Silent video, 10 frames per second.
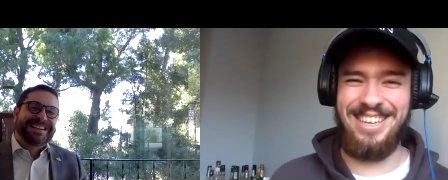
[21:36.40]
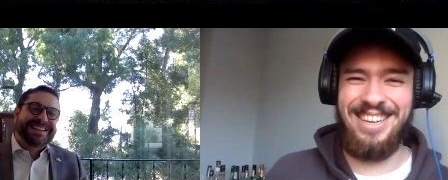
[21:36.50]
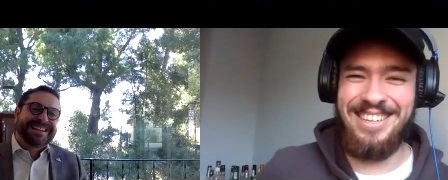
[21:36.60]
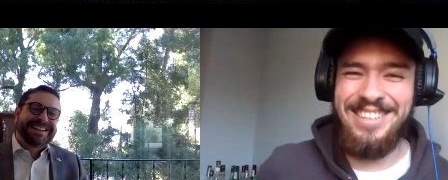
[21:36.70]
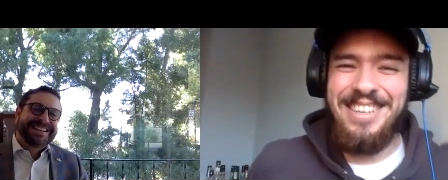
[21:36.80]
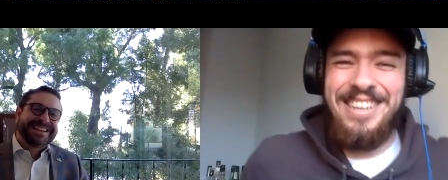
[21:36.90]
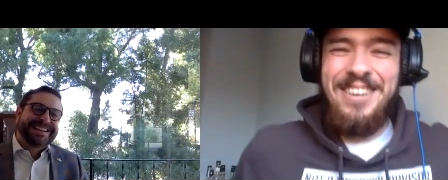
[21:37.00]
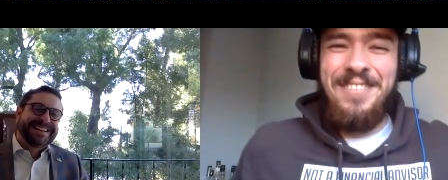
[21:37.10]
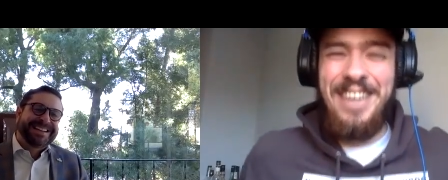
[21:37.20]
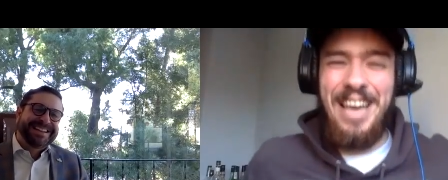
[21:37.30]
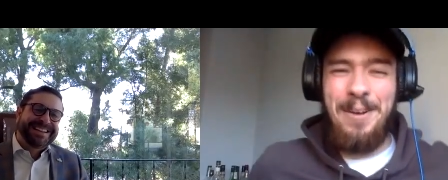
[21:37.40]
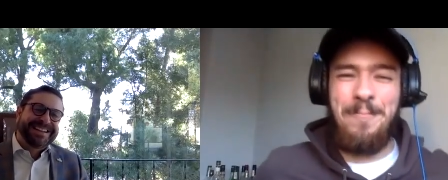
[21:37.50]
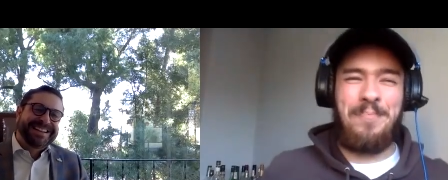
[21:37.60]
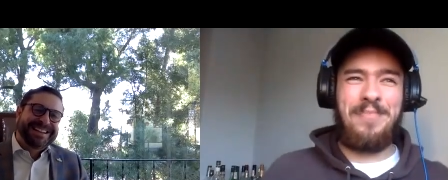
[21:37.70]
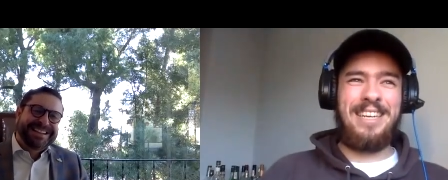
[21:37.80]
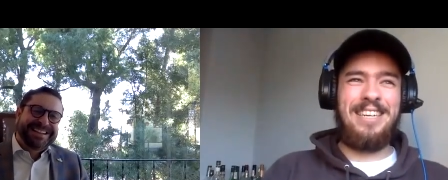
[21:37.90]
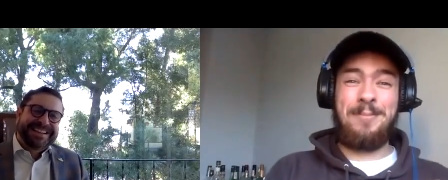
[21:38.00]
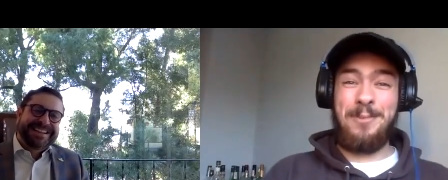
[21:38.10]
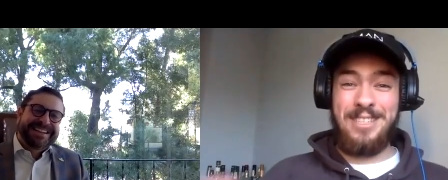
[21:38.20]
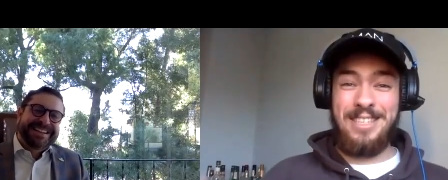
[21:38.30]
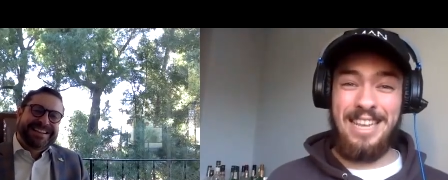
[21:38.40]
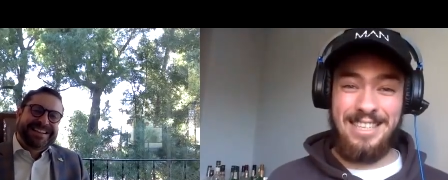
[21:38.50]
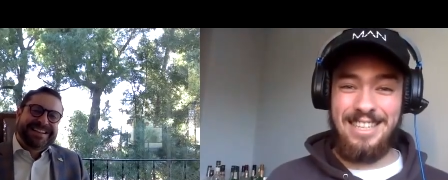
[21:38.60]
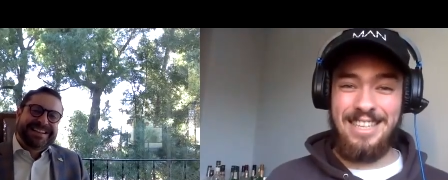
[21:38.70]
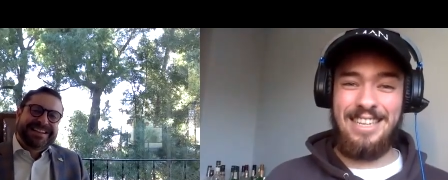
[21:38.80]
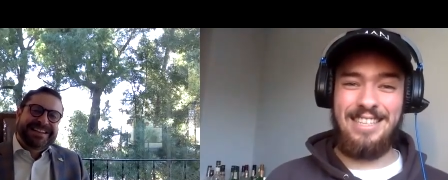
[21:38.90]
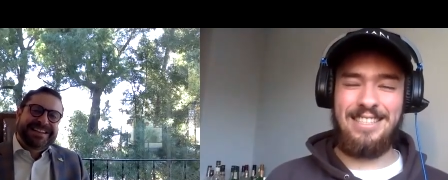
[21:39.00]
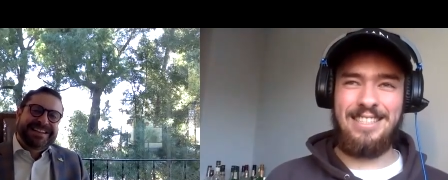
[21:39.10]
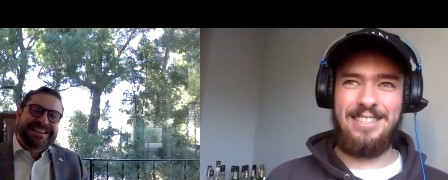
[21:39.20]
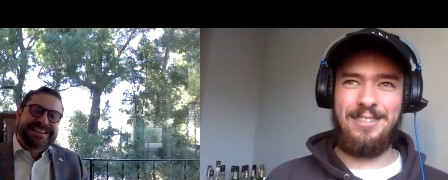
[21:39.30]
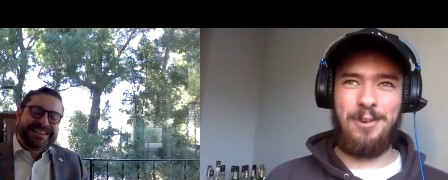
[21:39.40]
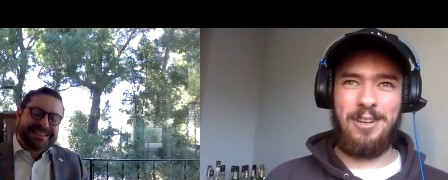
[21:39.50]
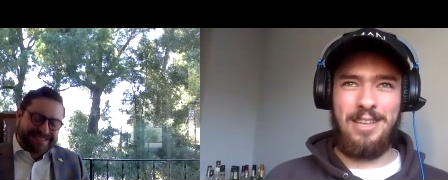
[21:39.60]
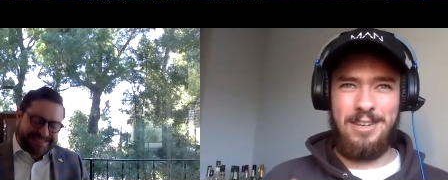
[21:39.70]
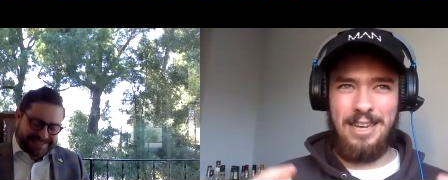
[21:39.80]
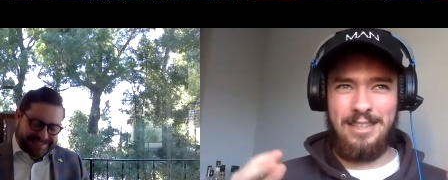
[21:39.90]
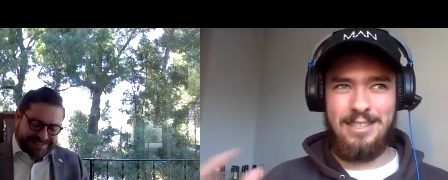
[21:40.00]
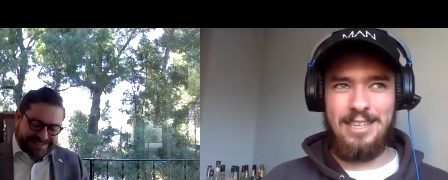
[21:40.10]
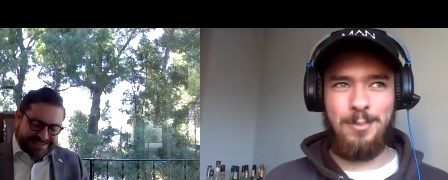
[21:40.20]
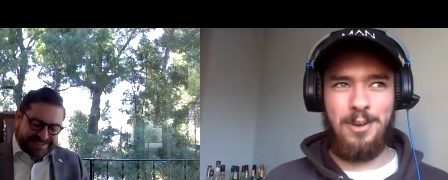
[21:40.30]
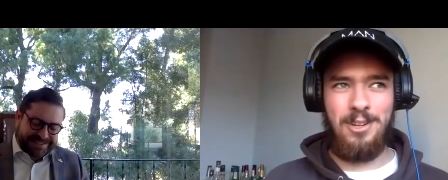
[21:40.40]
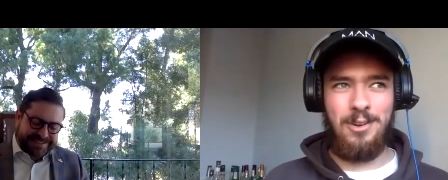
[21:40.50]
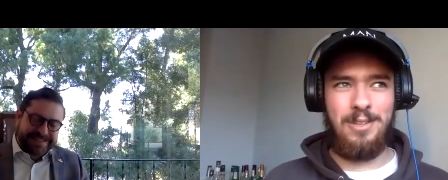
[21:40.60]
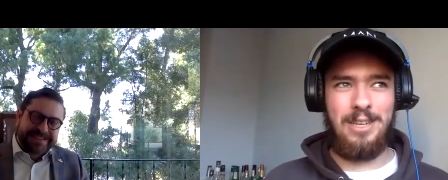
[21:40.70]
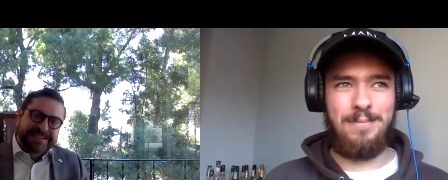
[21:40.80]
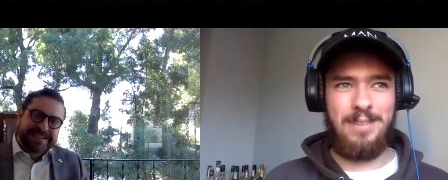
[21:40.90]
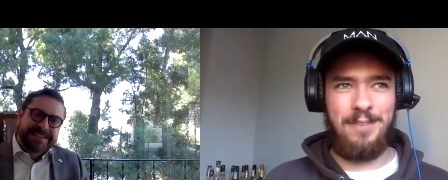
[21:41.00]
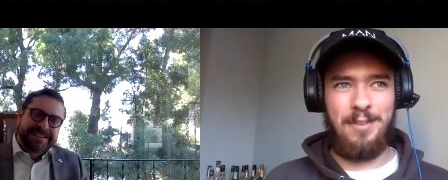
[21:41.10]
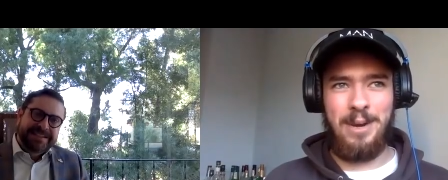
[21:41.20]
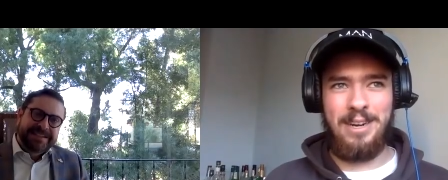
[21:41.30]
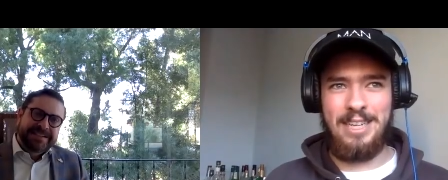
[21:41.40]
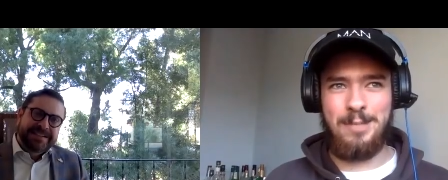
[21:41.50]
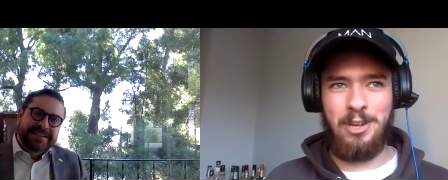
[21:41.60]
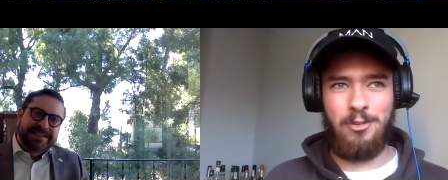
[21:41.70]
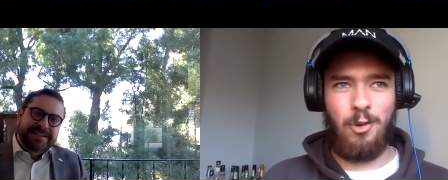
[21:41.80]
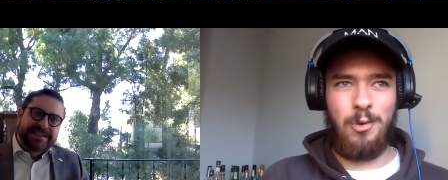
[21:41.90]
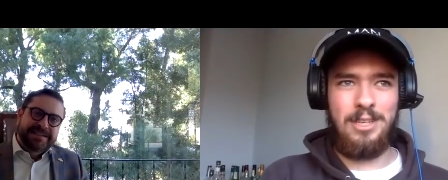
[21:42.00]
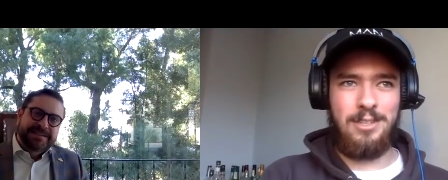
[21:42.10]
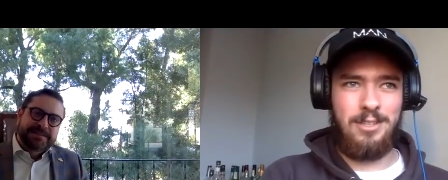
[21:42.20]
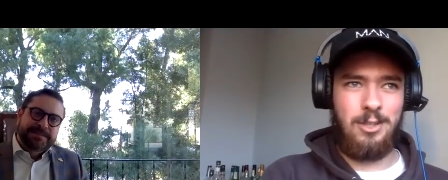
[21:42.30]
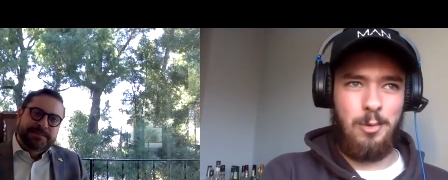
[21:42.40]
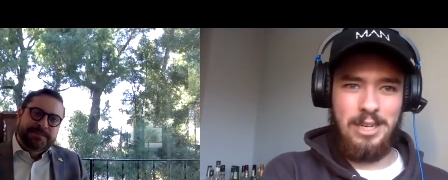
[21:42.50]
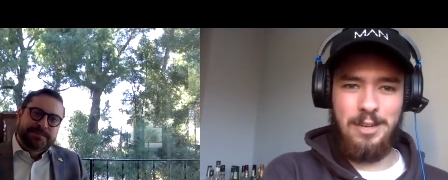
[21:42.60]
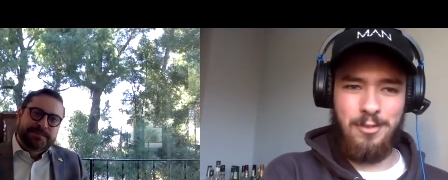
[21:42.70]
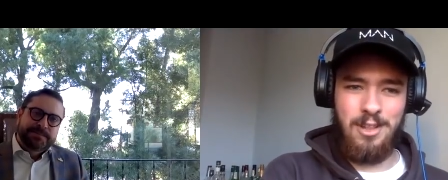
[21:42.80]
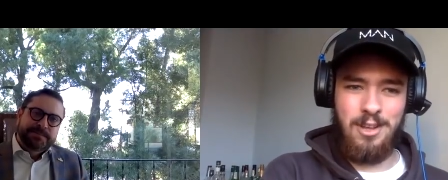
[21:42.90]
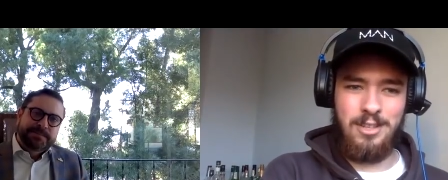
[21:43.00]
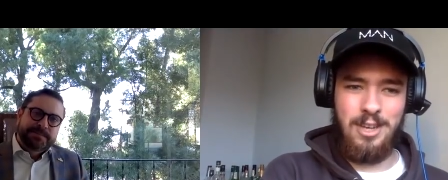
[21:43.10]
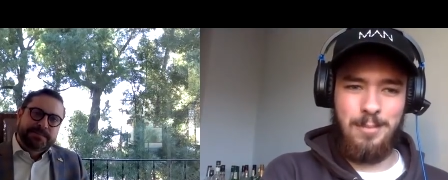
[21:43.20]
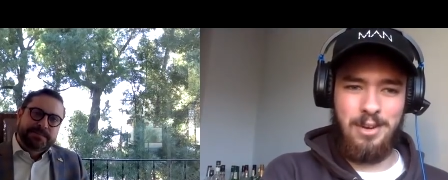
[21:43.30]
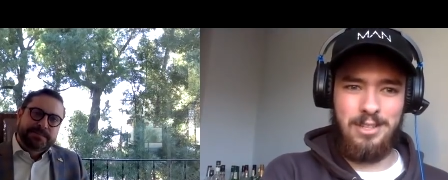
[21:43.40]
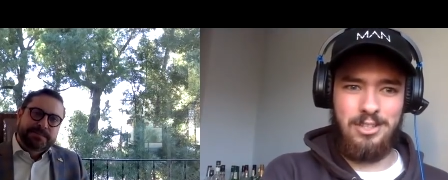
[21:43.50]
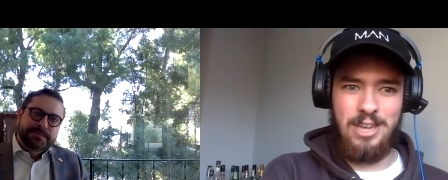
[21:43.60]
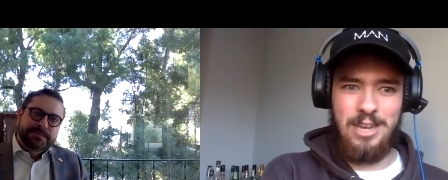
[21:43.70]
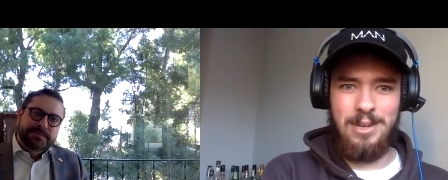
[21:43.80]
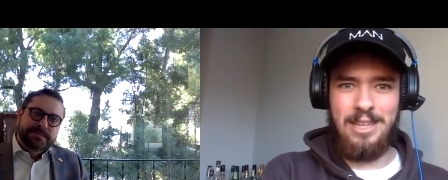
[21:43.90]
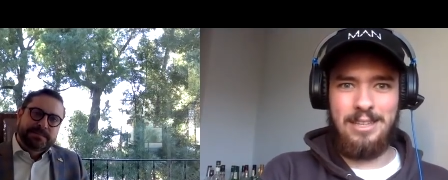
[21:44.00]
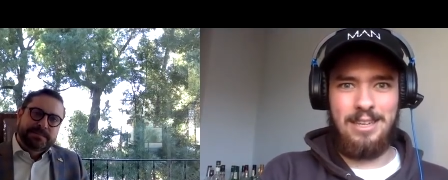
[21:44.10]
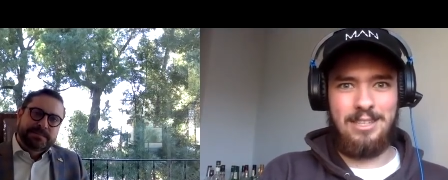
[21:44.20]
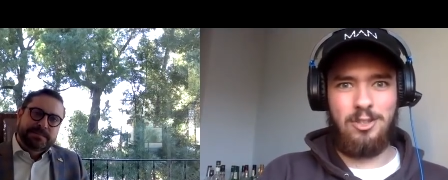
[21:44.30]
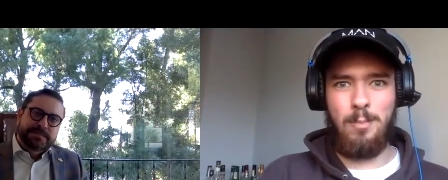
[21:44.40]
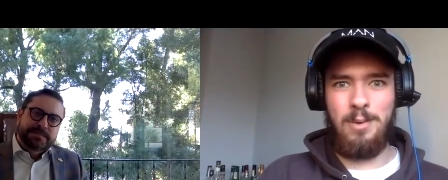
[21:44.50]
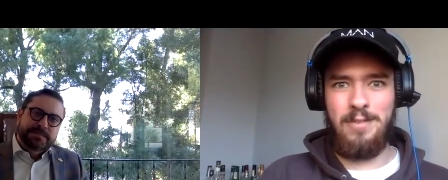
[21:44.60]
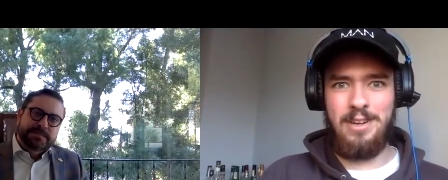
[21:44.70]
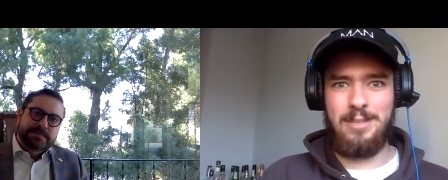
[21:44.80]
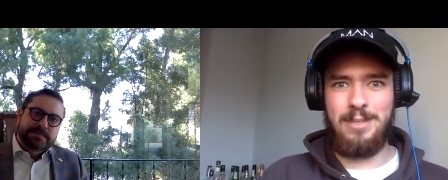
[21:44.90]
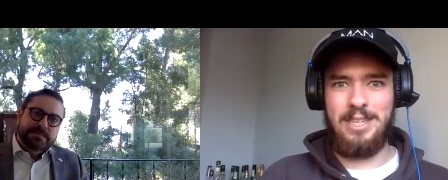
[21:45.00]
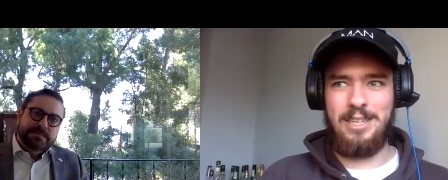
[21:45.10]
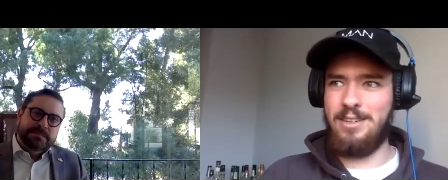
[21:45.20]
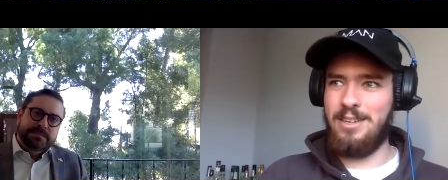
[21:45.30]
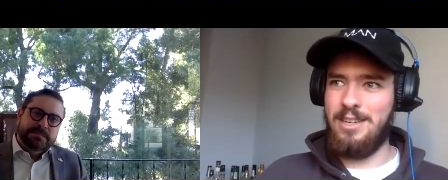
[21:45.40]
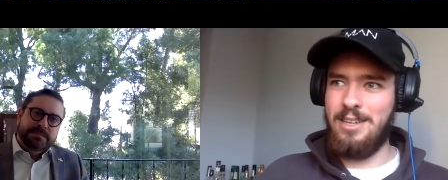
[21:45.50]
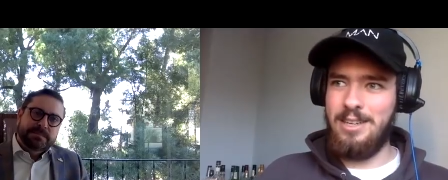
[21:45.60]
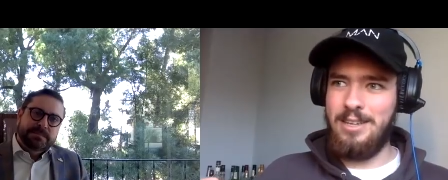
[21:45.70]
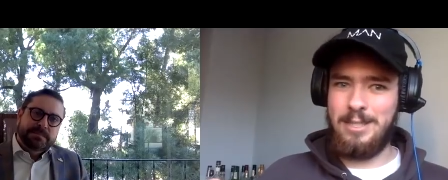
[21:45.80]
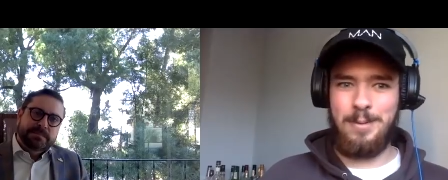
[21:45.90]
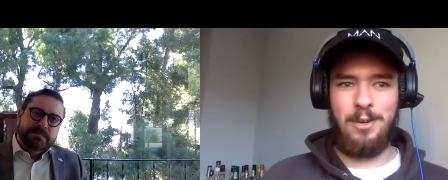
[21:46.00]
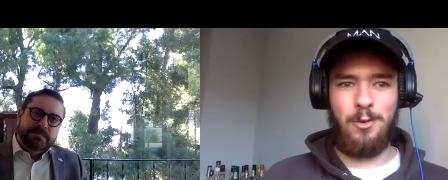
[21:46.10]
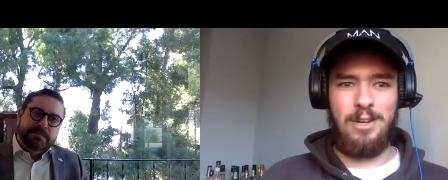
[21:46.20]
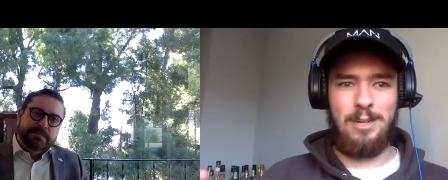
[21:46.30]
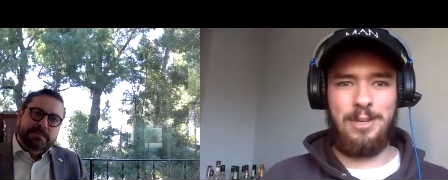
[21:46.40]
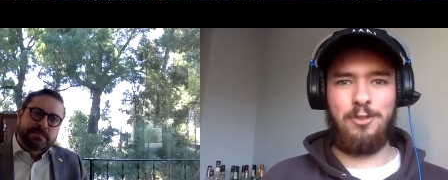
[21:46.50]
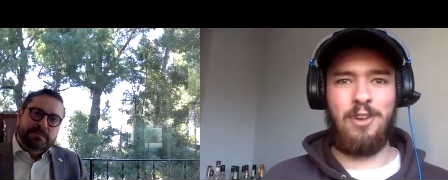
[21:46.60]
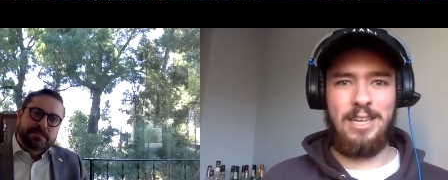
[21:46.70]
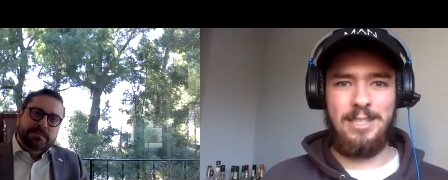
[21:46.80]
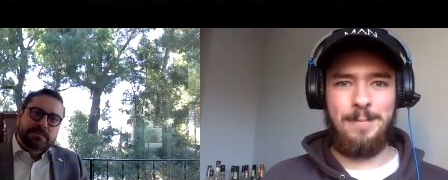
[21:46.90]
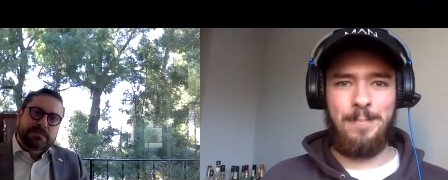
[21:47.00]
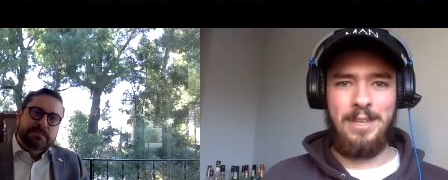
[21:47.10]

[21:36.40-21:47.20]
Speaker 1: but um, I suppose the next thing is, I think at this stage we all know that the EV market has been growing quickly for a long time, but I genuinely think the last couple of years in particular, it's been going a little bit crazy.